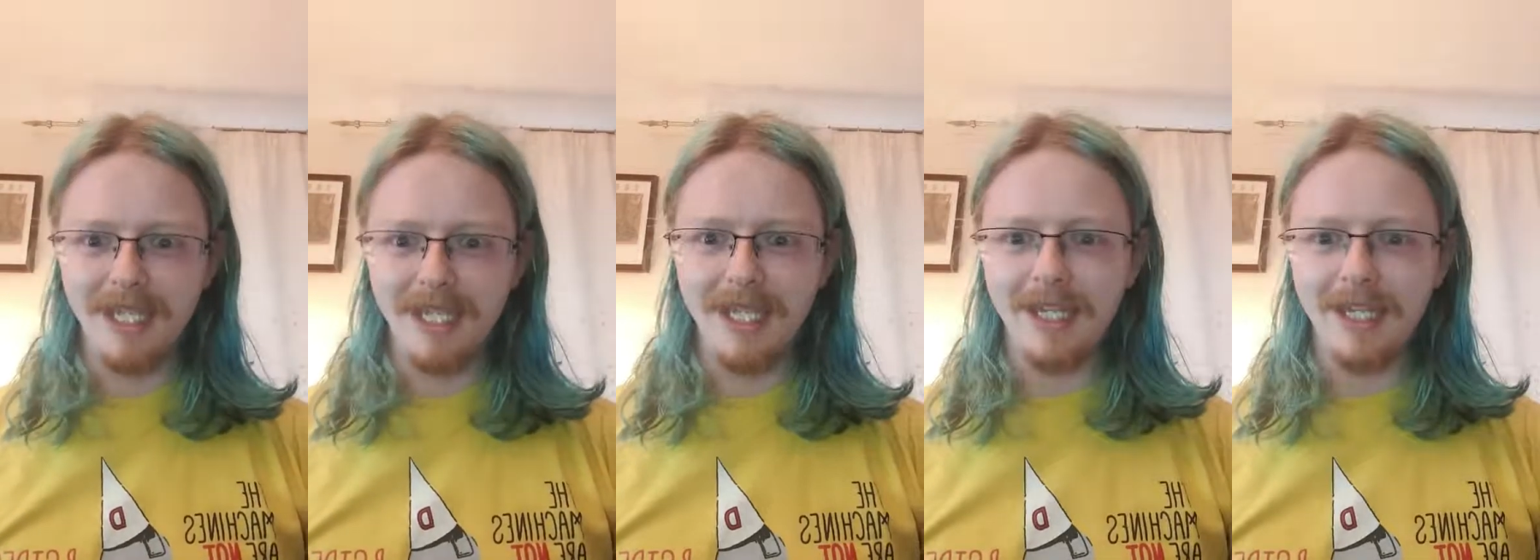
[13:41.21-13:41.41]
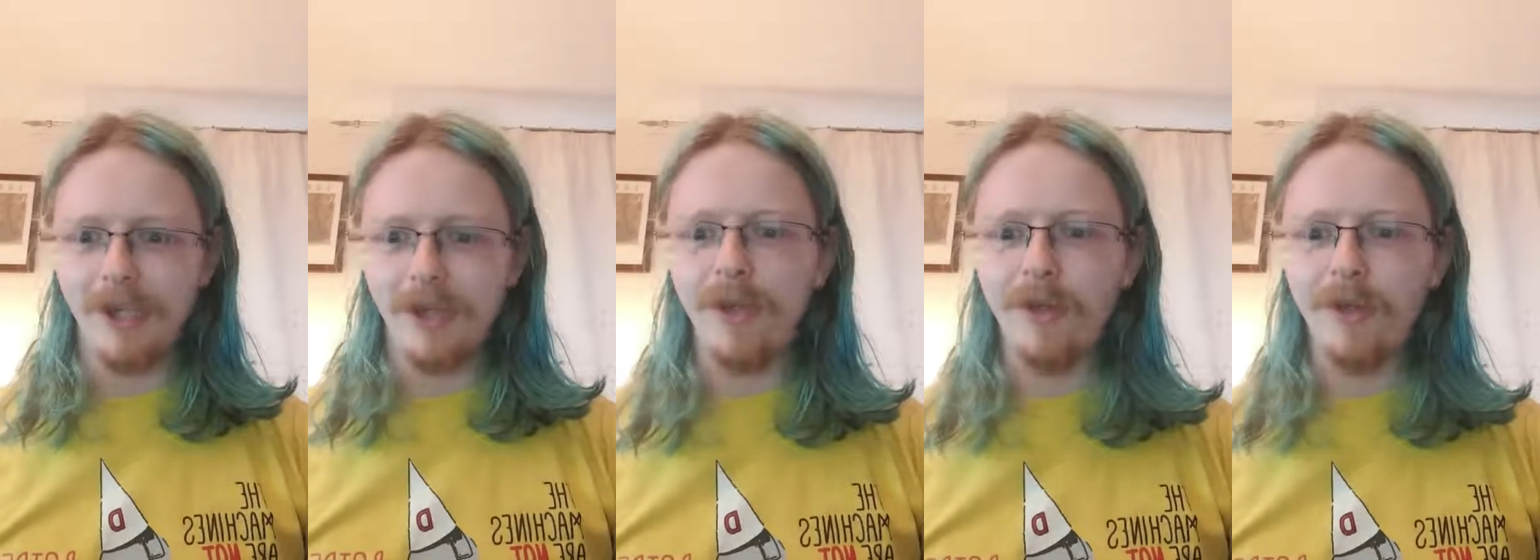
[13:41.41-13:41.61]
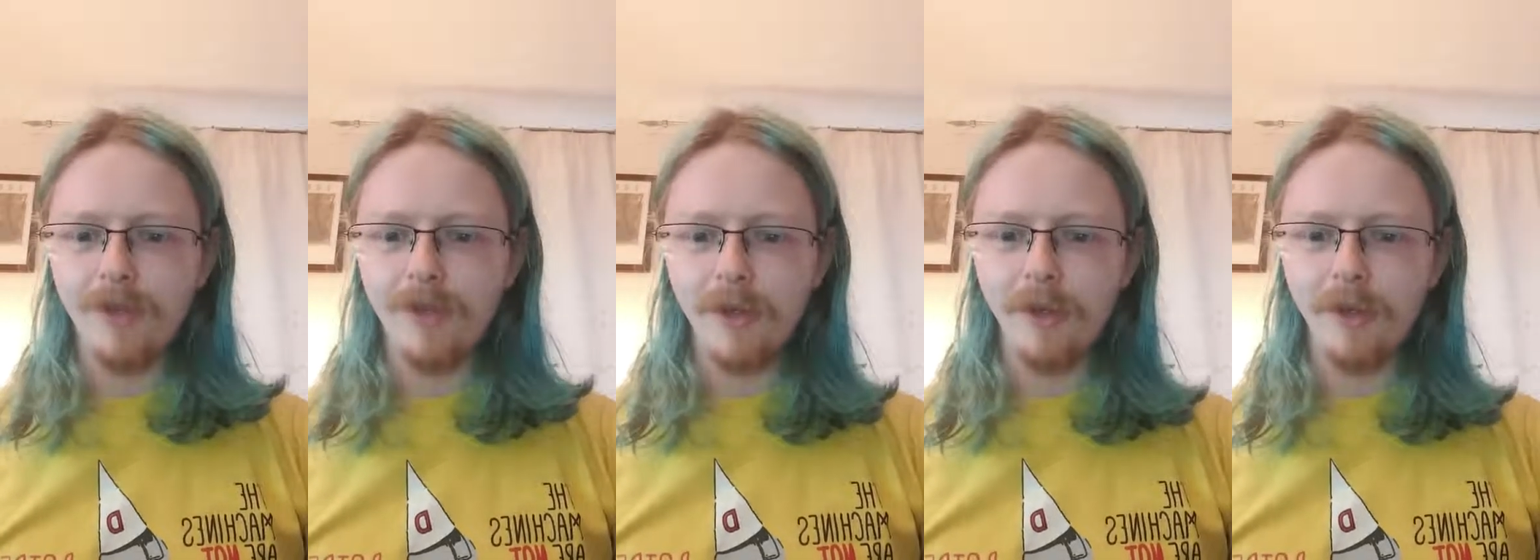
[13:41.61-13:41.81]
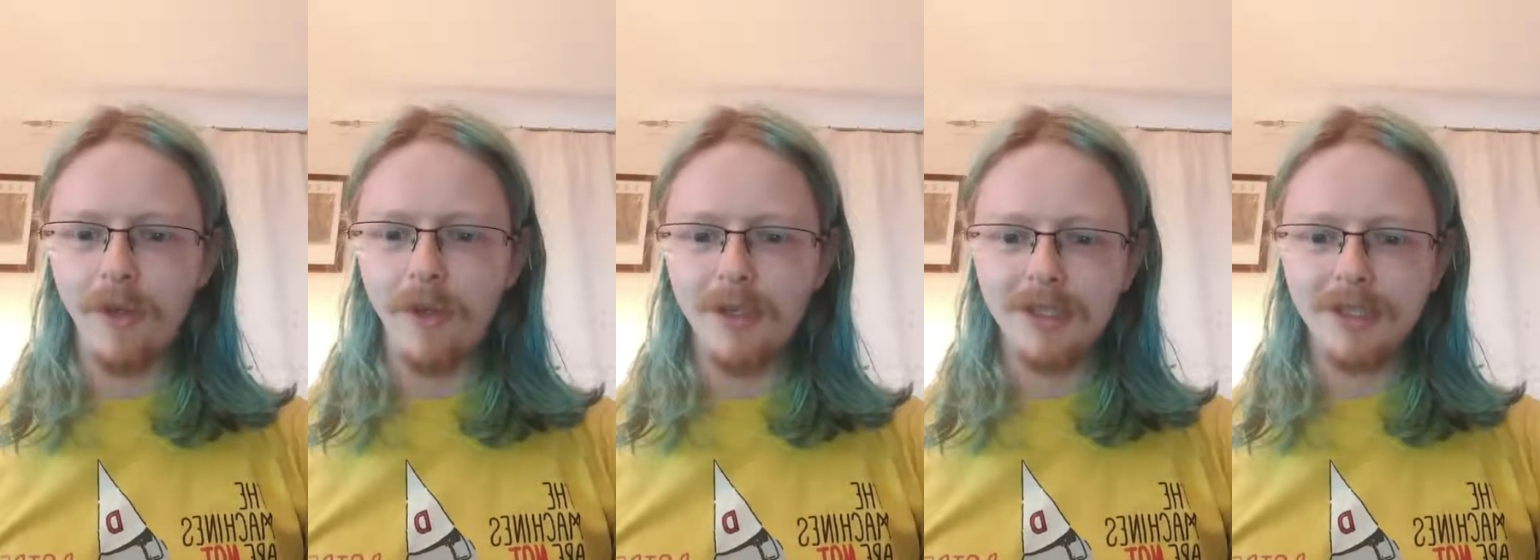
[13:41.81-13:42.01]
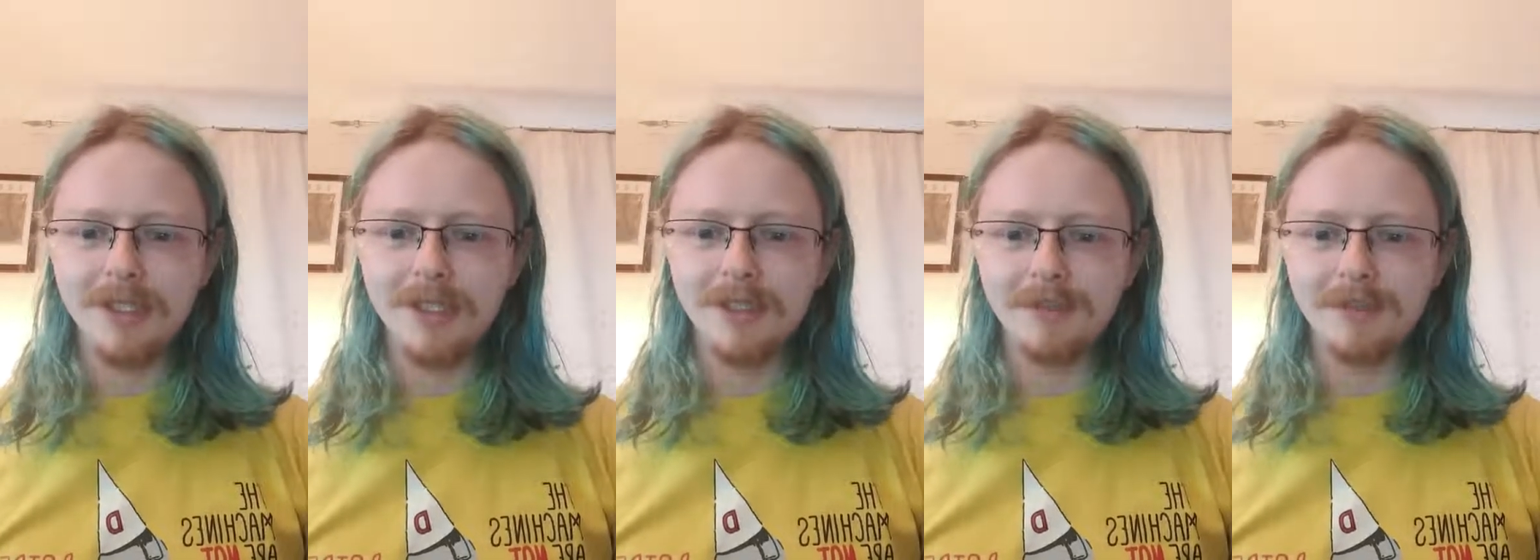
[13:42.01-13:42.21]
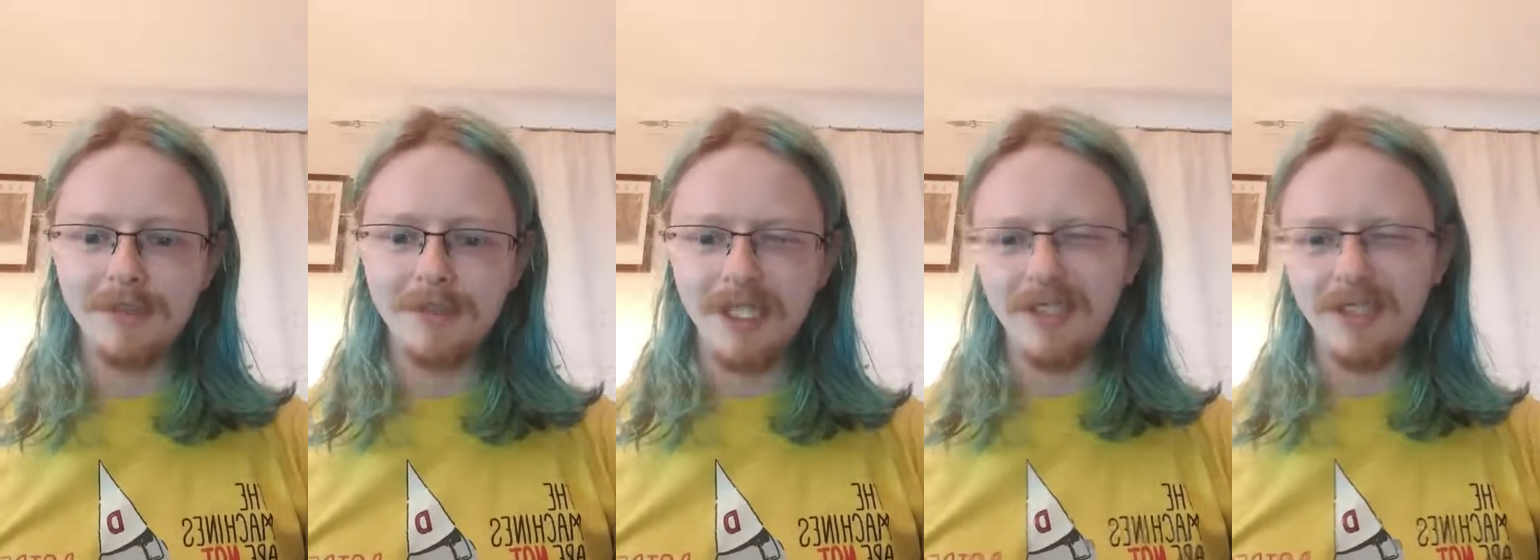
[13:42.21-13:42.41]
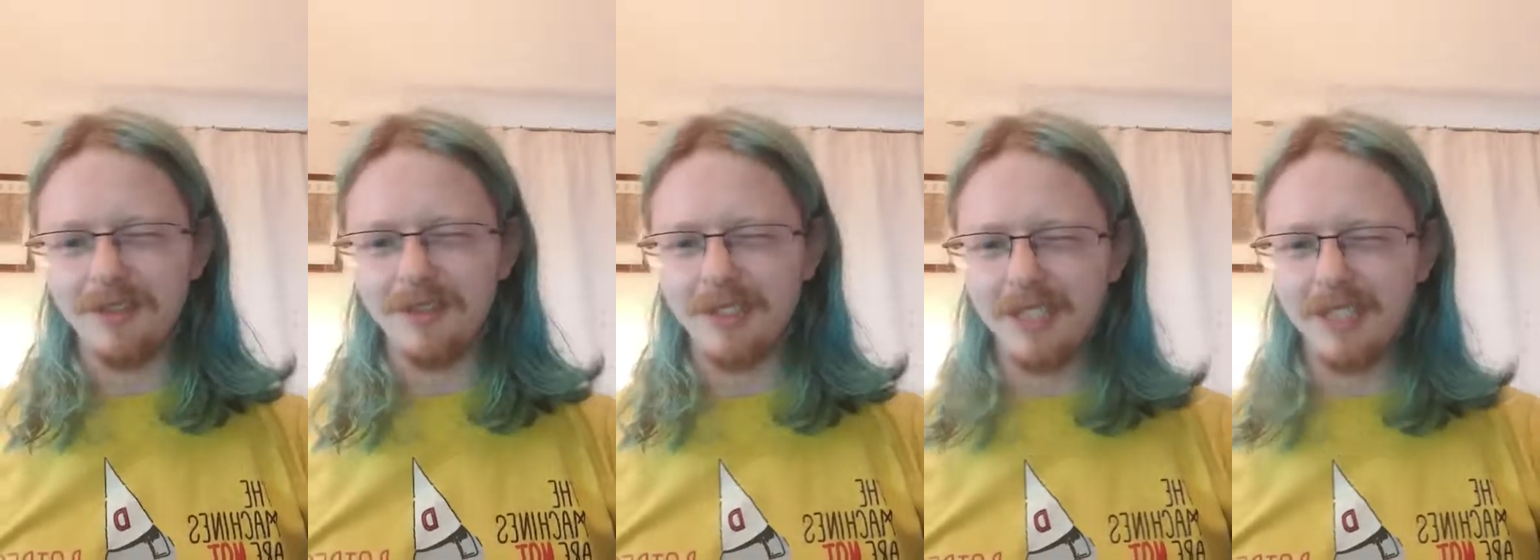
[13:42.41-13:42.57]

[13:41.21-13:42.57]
800 watts, give